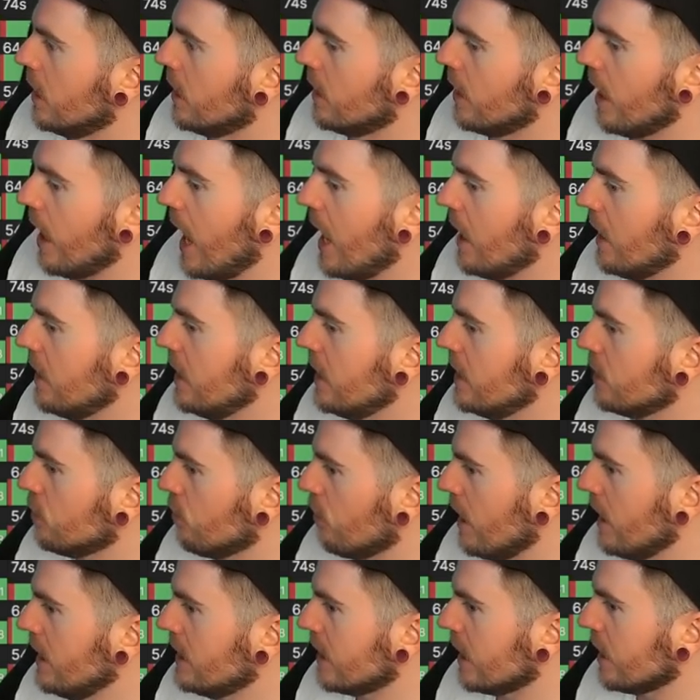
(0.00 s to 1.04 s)
the hand it is
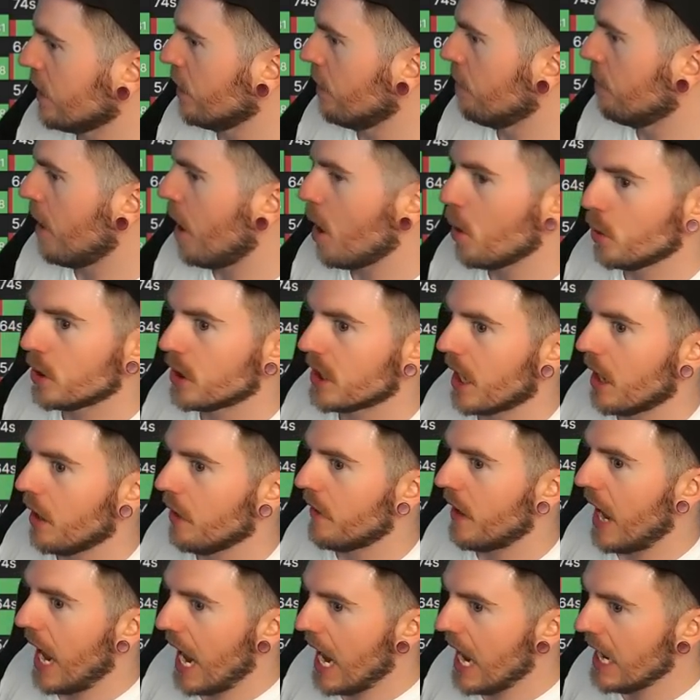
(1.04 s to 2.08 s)
raising the most
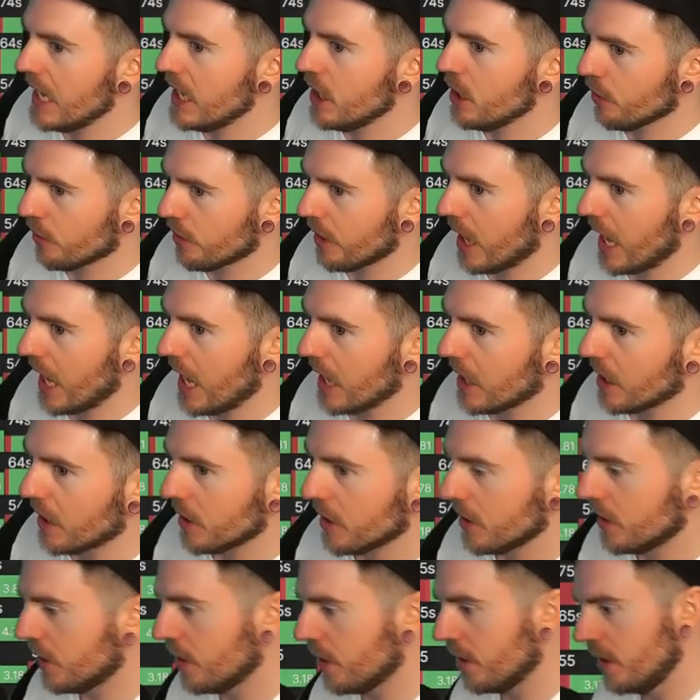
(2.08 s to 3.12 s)
out of any other
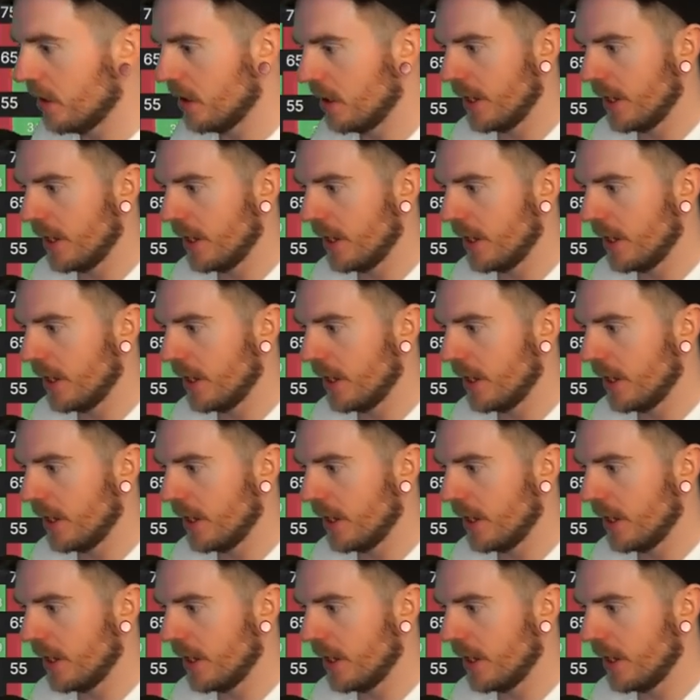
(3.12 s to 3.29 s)
hand